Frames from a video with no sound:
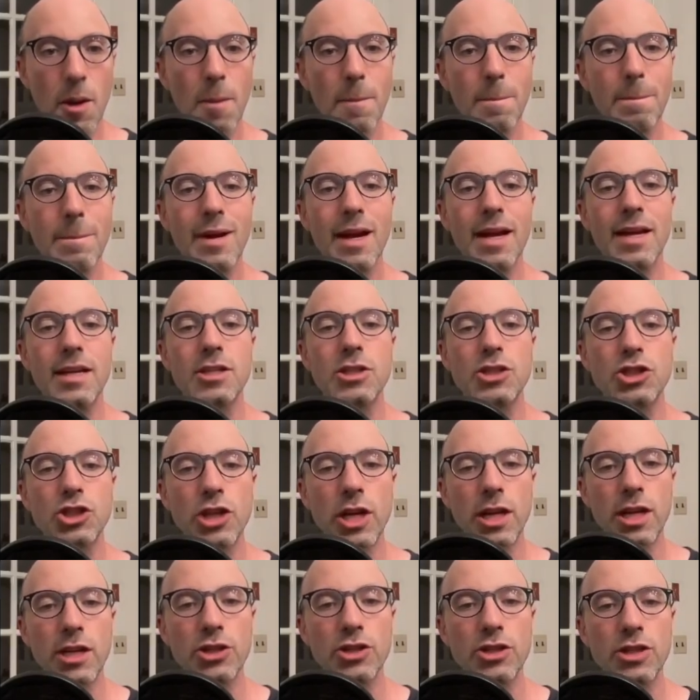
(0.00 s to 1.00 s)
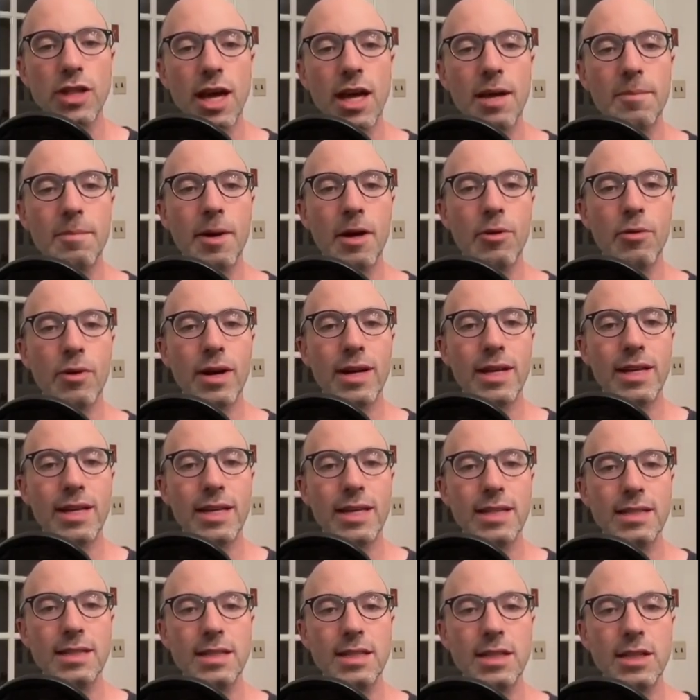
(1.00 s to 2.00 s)
But I can change that by writing
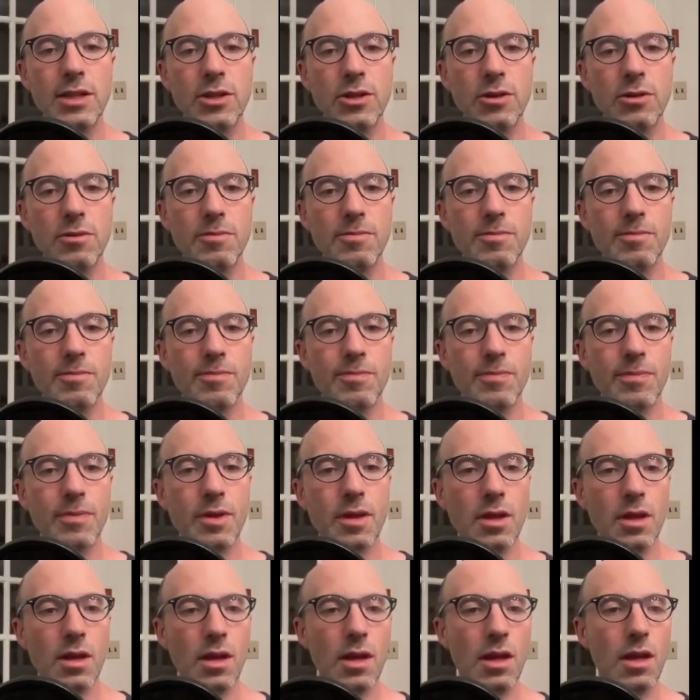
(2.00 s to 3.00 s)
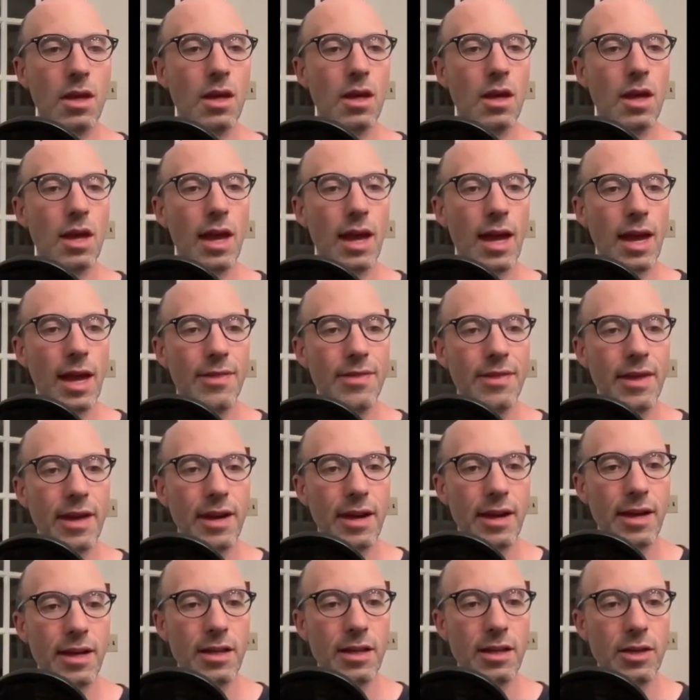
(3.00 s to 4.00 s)
int here and then
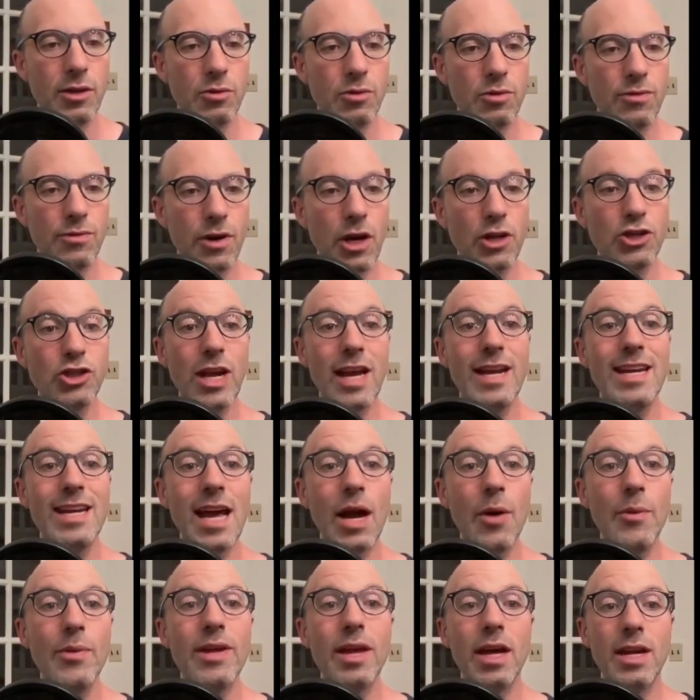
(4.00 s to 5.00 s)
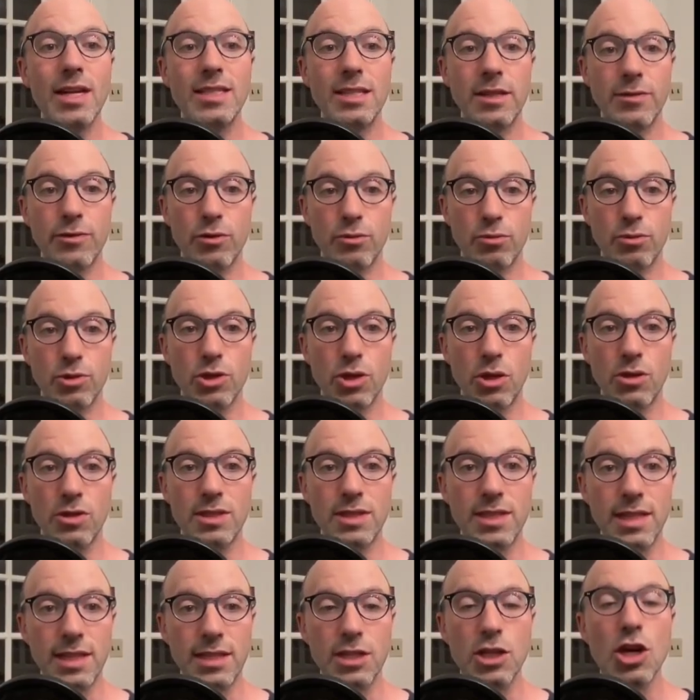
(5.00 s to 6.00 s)
I click refresh, and now we get a different result
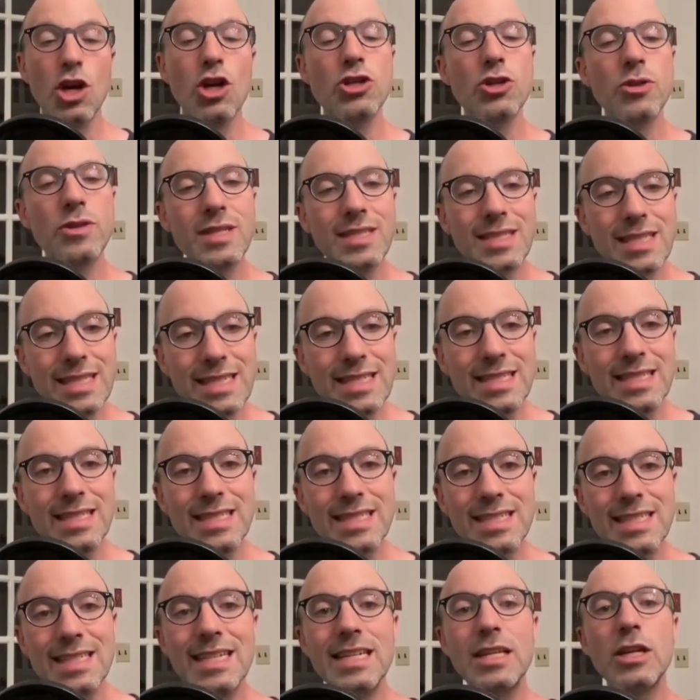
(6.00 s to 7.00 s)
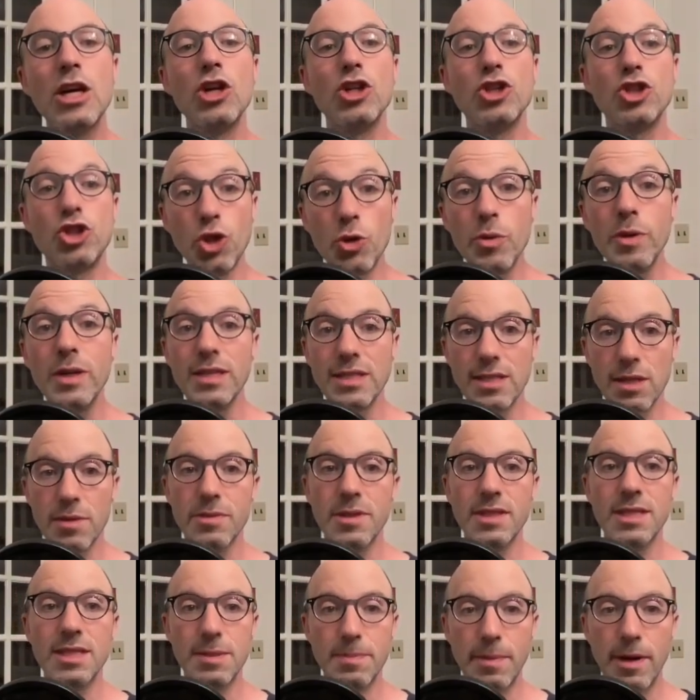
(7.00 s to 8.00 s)
six. So this is indeed doing
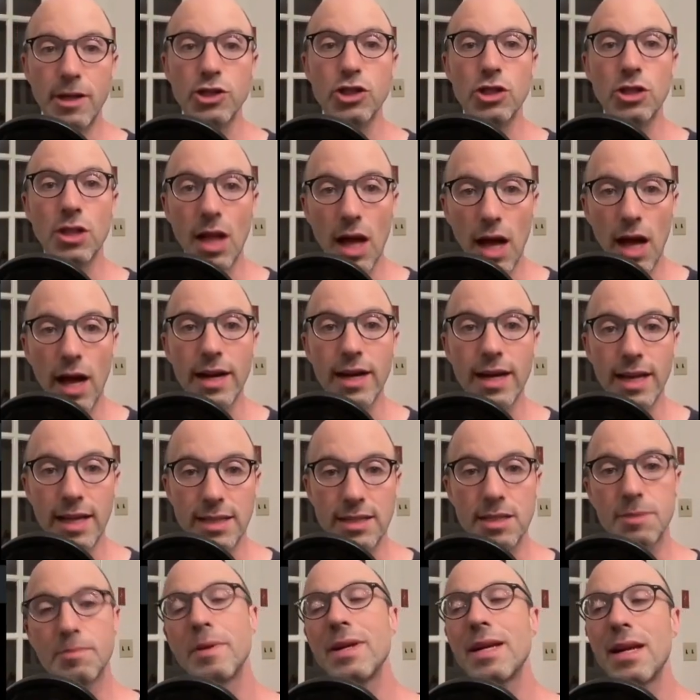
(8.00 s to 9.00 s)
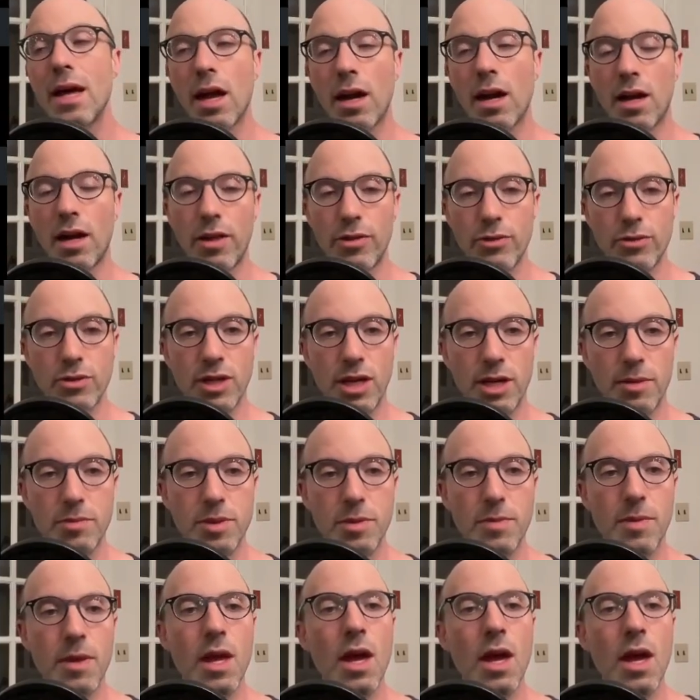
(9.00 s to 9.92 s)
something special on ints, but not on other types.